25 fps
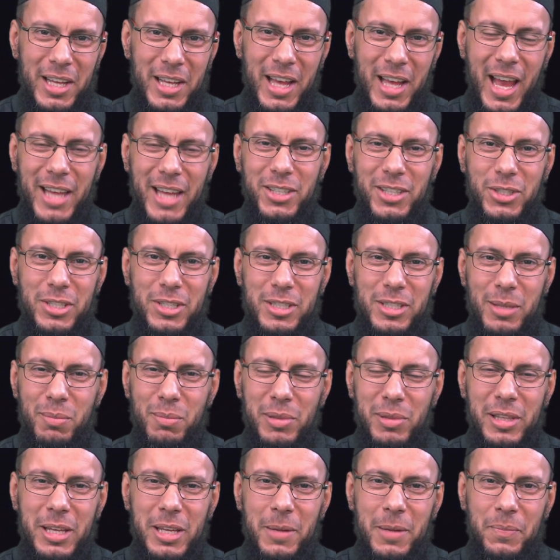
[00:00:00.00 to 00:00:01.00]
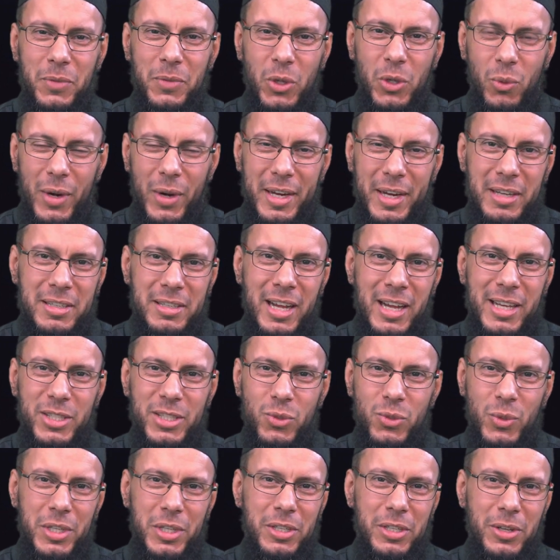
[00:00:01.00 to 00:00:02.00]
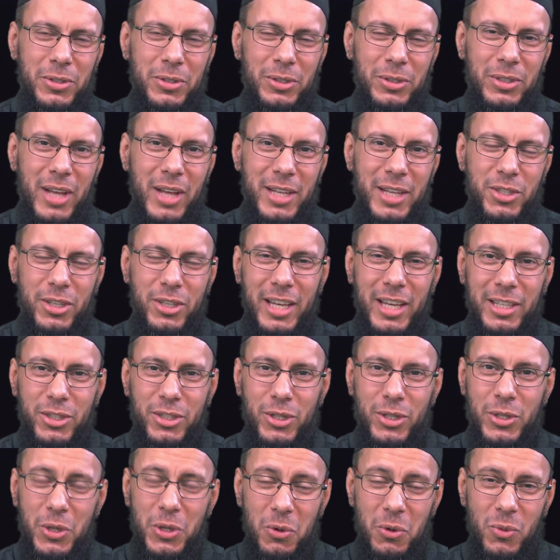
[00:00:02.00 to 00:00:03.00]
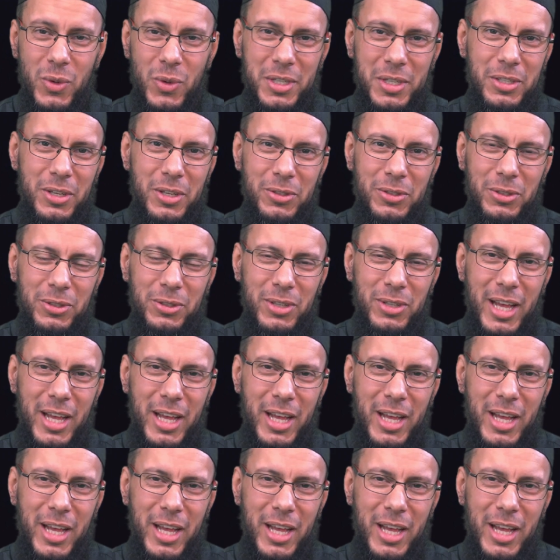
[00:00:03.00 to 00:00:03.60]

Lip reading: and to simply recognize one another, and to get to know one another,